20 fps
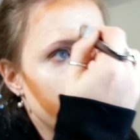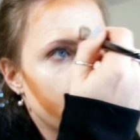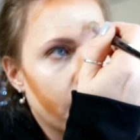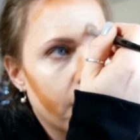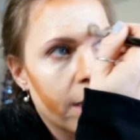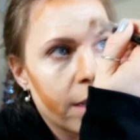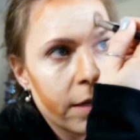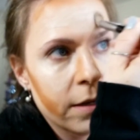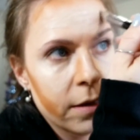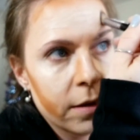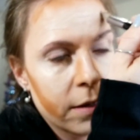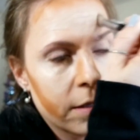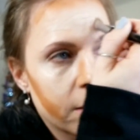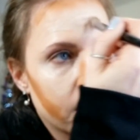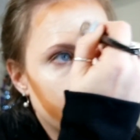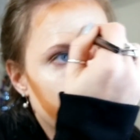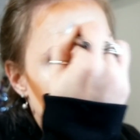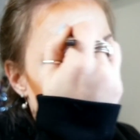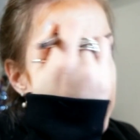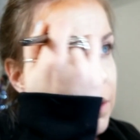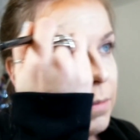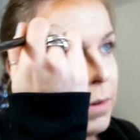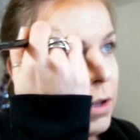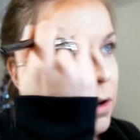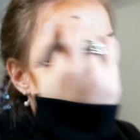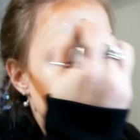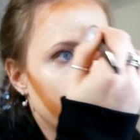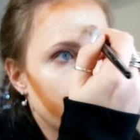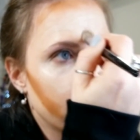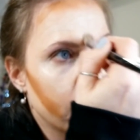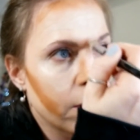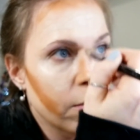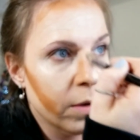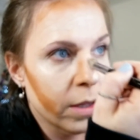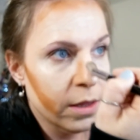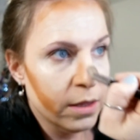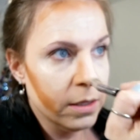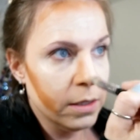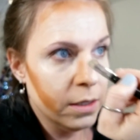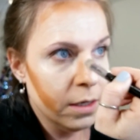that similarly
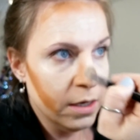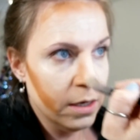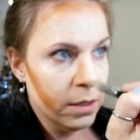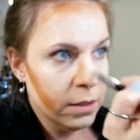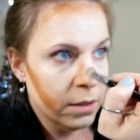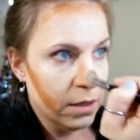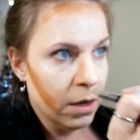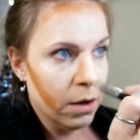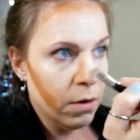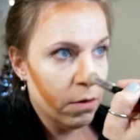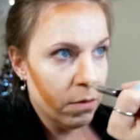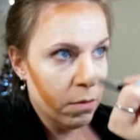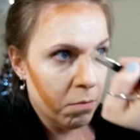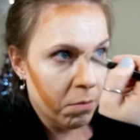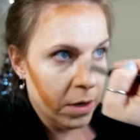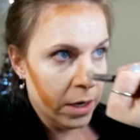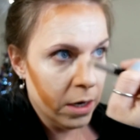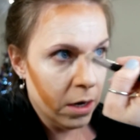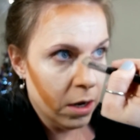with the T-zone, my